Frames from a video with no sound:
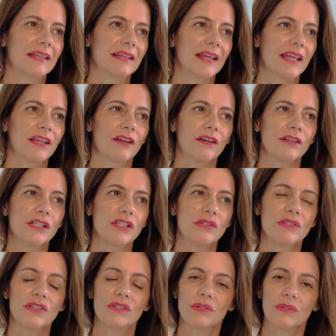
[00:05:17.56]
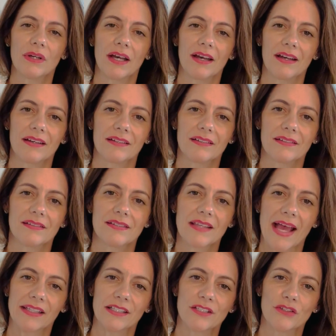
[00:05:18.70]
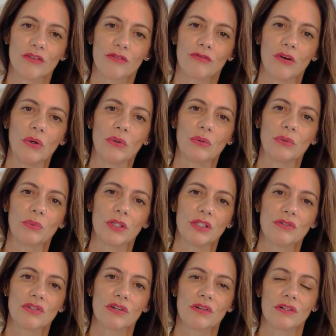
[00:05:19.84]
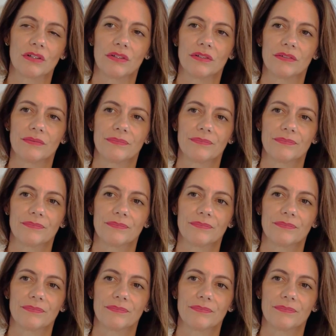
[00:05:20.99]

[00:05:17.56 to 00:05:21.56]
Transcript: I encourage you to silence your phone when you journal.